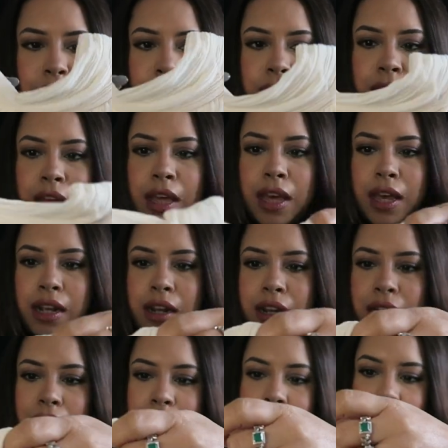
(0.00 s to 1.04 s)
well. And
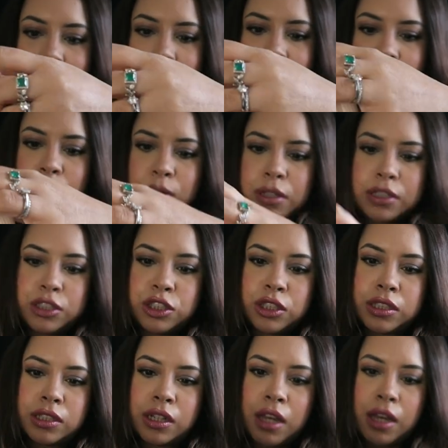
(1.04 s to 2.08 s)
I like how it's
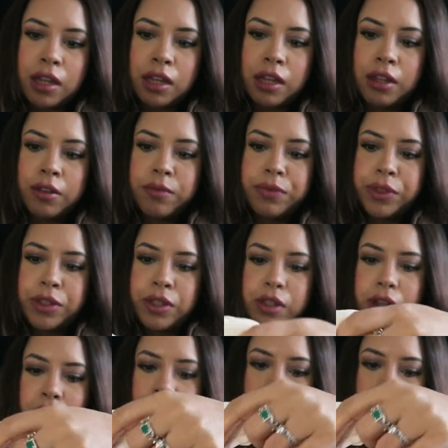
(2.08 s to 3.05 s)
just like, you can